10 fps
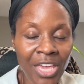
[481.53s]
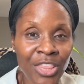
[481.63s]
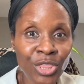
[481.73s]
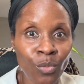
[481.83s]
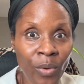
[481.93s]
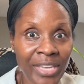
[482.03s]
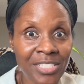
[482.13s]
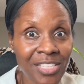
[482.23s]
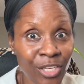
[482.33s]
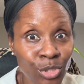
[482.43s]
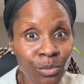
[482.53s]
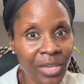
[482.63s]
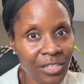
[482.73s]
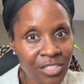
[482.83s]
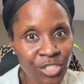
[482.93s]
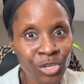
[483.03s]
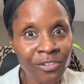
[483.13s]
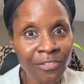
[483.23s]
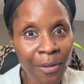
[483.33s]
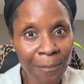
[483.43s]
in the ways that you can serve
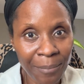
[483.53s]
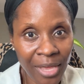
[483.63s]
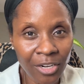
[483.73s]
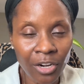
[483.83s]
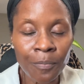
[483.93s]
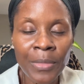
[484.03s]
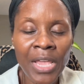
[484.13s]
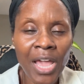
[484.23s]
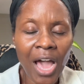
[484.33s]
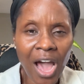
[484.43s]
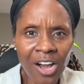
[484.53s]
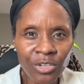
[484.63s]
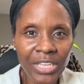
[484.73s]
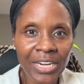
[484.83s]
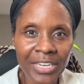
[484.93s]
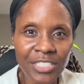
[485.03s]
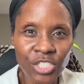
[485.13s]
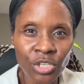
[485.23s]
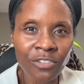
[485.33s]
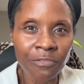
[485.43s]
better. How can I
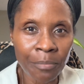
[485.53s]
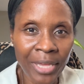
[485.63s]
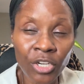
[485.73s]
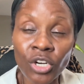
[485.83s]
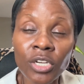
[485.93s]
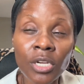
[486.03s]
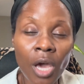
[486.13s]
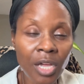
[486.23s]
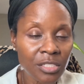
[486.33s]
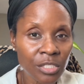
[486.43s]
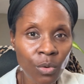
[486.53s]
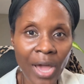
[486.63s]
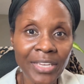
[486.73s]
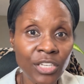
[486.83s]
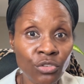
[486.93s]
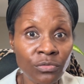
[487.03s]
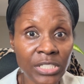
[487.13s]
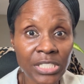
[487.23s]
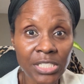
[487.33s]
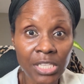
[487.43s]
serve better? Not so I can
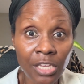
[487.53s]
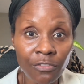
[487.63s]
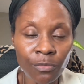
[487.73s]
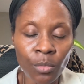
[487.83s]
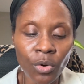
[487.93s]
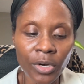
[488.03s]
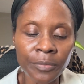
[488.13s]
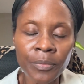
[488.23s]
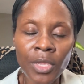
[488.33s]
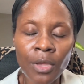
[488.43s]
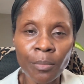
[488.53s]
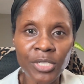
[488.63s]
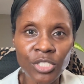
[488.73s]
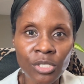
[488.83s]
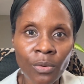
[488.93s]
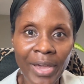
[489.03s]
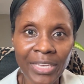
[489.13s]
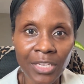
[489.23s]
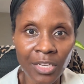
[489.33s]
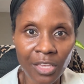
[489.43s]
receive more, but so I
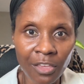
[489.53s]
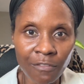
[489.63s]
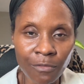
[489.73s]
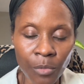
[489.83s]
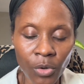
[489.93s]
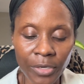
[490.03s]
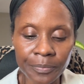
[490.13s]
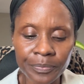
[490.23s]
can give more.